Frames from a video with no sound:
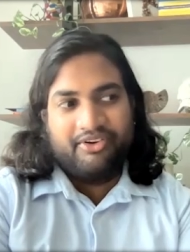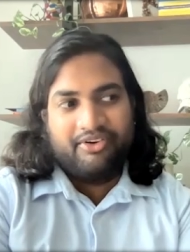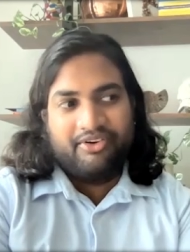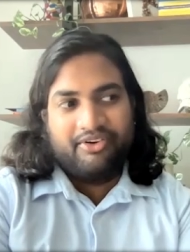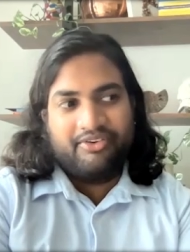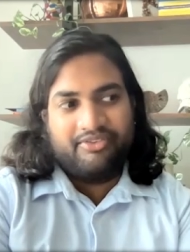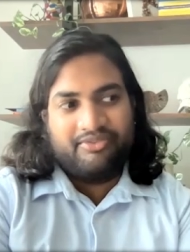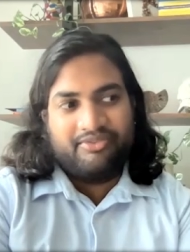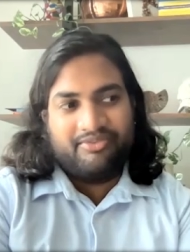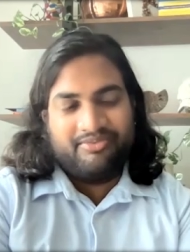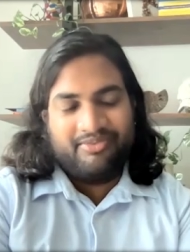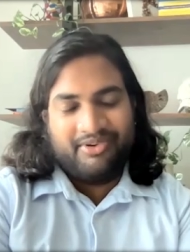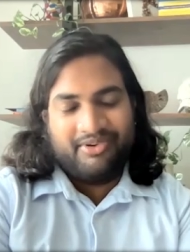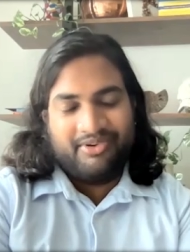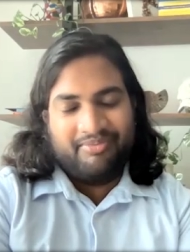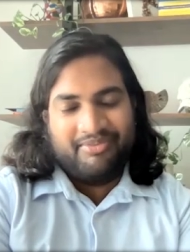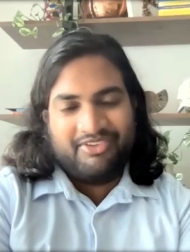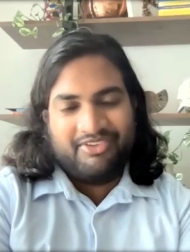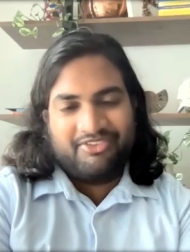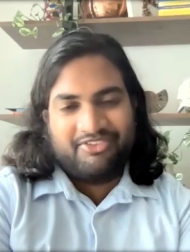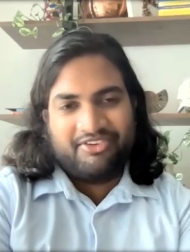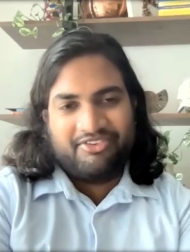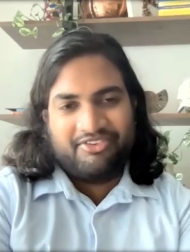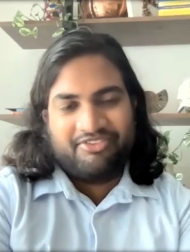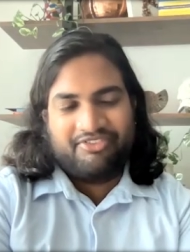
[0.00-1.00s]
when
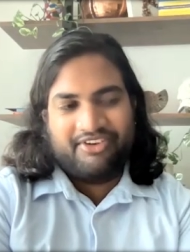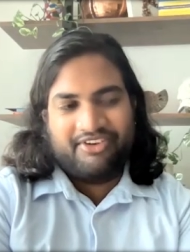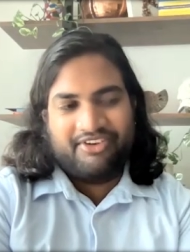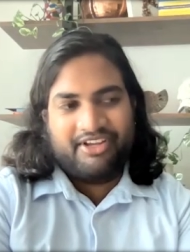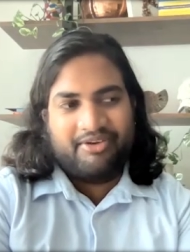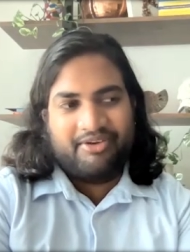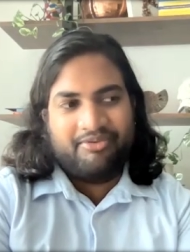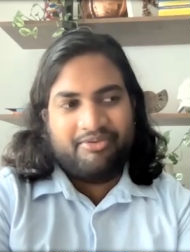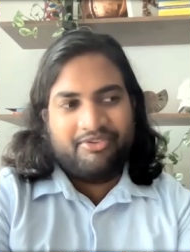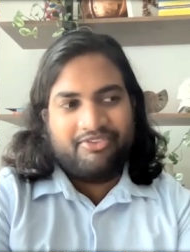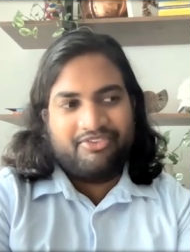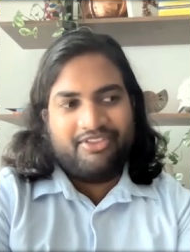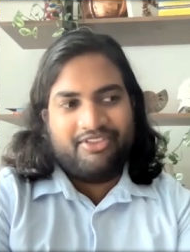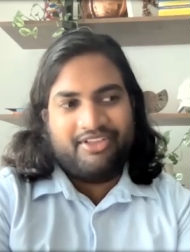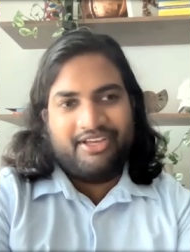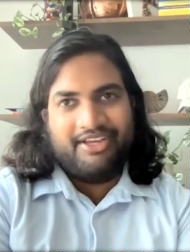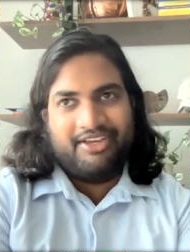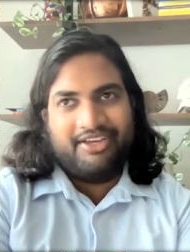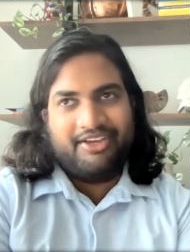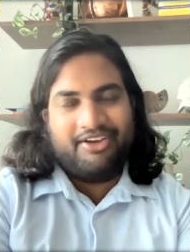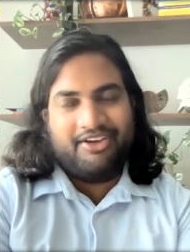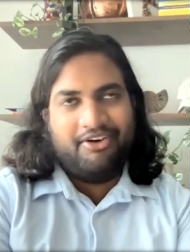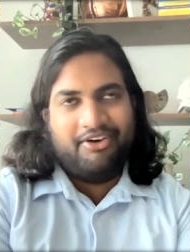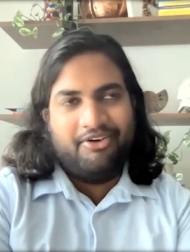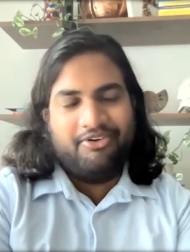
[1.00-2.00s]
Mr. Frank was
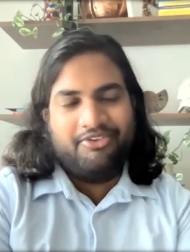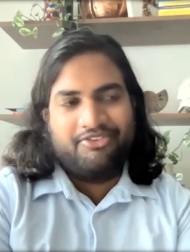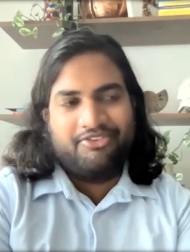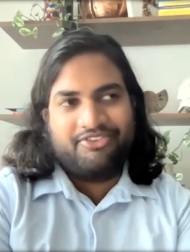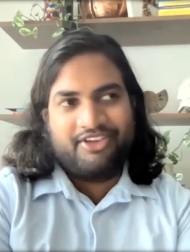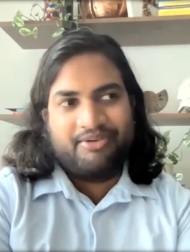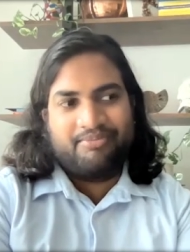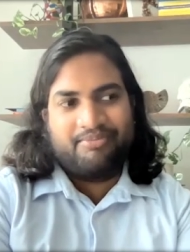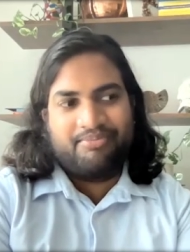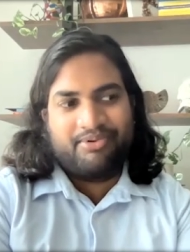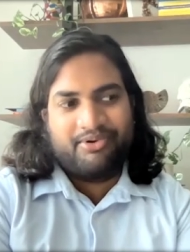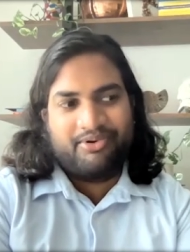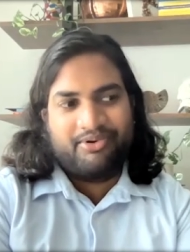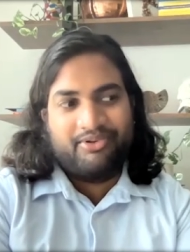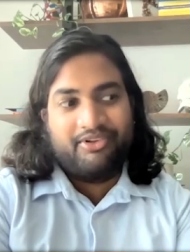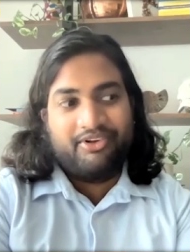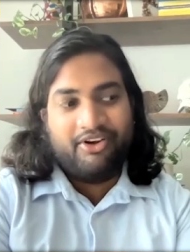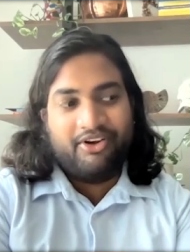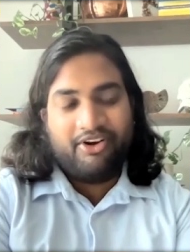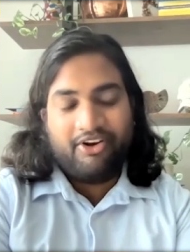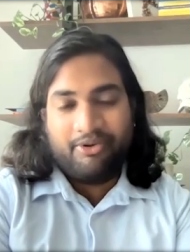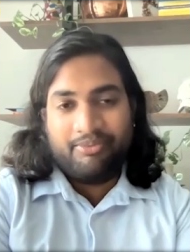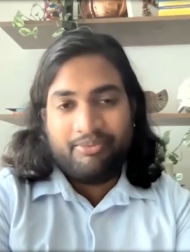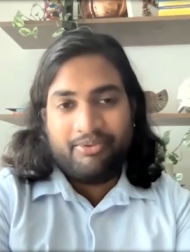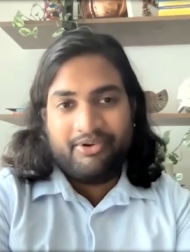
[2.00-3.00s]
like, oh, it's like
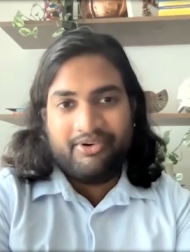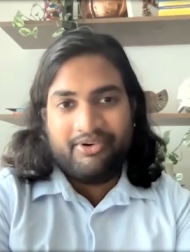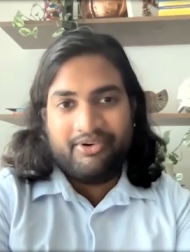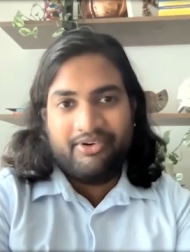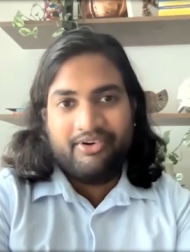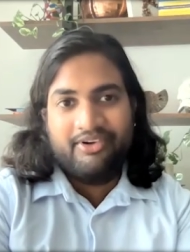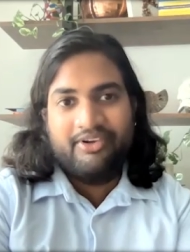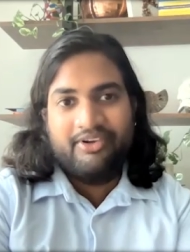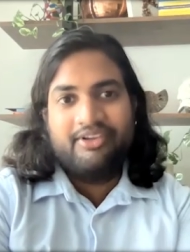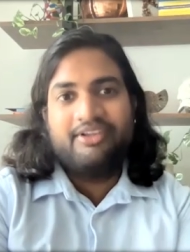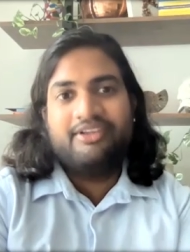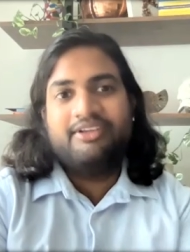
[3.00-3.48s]
Pearl Harbor.